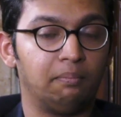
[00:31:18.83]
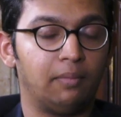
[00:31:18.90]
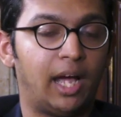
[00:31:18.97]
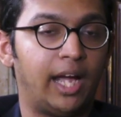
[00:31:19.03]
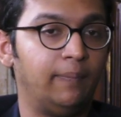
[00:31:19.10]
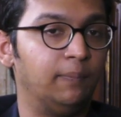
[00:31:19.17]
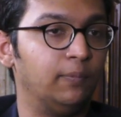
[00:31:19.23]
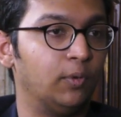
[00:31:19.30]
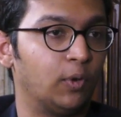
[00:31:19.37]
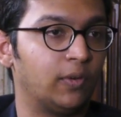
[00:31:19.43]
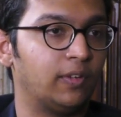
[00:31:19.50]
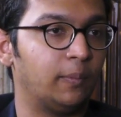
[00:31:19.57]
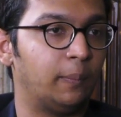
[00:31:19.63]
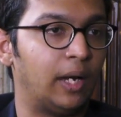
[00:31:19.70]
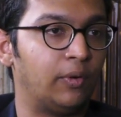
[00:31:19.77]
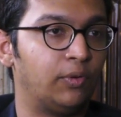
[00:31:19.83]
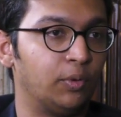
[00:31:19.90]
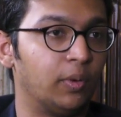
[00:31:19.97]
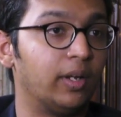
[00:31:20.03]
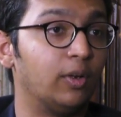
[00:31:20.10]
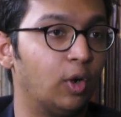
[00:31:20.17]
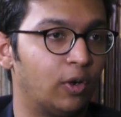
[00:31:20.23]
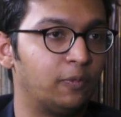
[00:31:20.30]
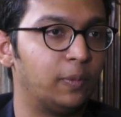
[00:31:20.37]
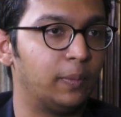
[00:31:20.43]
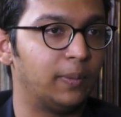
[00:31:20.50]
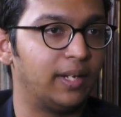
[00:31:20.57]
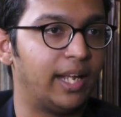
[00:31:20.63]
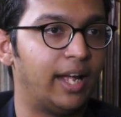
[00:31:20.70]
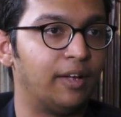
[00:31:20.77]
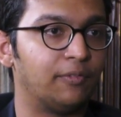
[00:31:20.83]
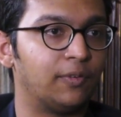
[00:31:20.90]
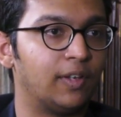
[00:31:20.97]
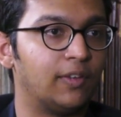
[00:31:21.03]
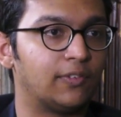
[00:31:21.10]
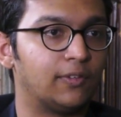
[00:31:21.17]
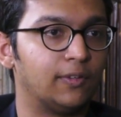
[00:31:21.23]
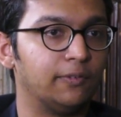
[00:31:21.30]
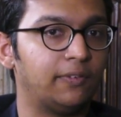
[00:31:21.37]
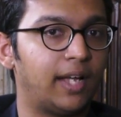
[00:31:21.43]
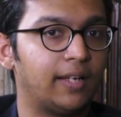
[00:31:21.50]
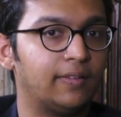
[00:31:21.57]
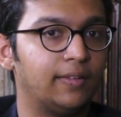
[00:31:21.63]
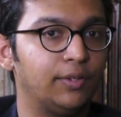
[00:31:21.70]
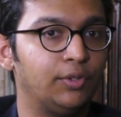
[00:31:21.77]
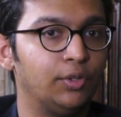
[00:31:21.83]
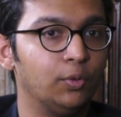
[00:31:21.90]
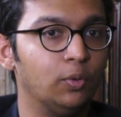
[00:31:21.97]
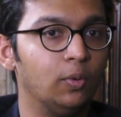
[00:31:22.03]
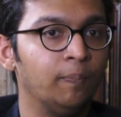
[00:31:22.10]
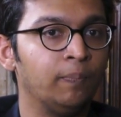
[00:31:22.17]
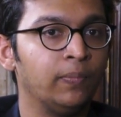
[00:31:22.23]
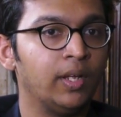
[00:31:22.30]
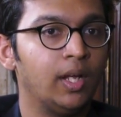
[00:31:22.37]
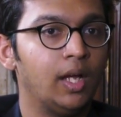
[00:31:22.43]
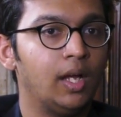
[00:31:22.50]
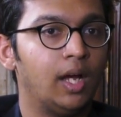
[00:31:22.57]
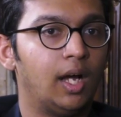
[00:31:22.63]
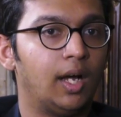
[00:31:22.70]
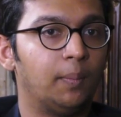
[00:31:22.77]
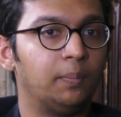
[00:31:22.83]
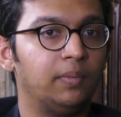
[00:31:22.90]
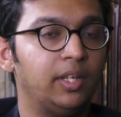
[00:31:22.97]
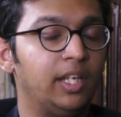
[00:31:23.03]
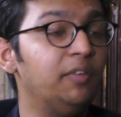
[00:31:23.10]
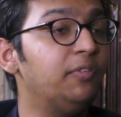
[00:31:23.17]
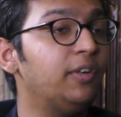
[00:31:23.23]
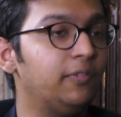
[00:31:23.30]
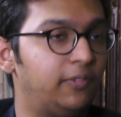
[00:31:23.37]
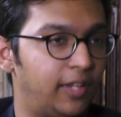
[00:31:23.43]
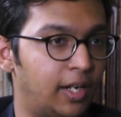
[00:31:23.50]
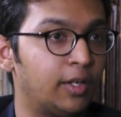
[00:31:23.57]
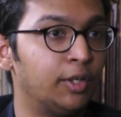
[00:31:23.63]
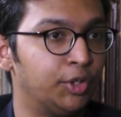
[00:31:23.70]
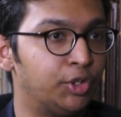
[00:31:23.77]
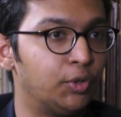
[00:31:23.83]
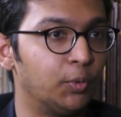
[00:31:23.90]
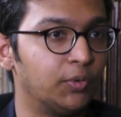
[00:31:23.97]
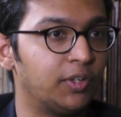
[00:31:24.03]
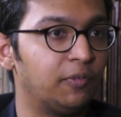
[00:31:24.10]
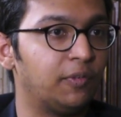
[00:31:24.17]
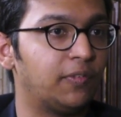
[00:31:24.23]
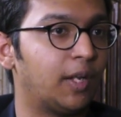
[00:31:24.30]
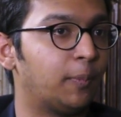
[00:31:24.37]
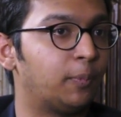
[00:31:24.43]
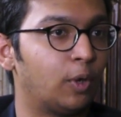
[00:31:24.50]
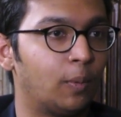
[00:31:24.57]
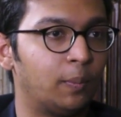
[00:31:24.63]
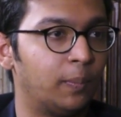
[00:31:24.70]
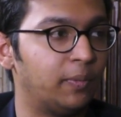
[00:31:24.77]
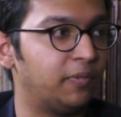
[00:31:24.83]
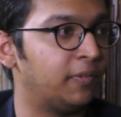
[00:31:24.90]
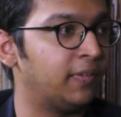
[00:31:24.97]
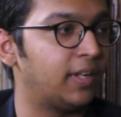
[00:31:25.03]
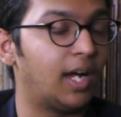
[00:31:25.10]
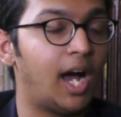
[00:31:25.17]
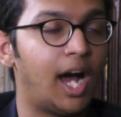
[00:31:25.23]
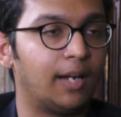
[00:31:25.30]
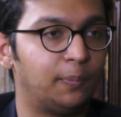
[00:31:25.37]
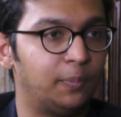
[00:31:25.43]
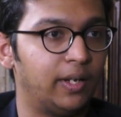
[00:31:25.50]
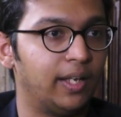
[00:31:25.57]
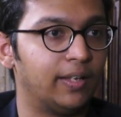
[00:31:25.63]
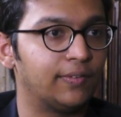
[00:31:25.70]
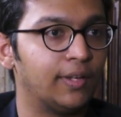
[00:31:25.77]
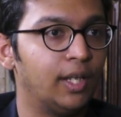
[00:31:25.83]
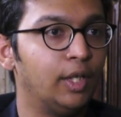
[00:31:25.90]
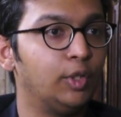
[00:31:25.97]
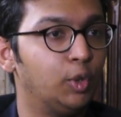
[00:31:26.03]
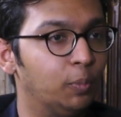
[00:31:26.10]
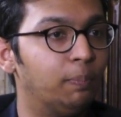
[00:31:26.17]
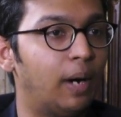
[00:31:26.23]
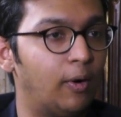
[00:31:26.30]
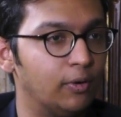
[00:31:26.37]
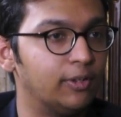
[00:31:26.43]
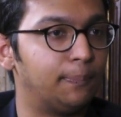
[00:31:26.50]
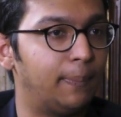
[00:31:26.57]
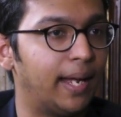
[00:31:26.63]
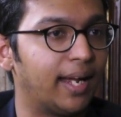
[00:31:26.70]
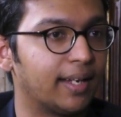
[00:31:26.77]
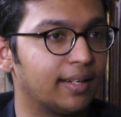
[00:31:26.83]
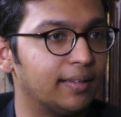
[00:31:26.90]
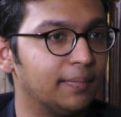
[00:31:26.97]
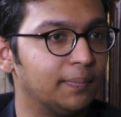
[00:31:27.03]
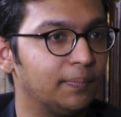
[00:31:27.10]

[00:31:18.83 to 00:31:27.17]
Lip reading: I notice about you and a lot of people have is the fact that you, even if there are issues, even if there are problems, even if there are heartbreaks, you bounce back.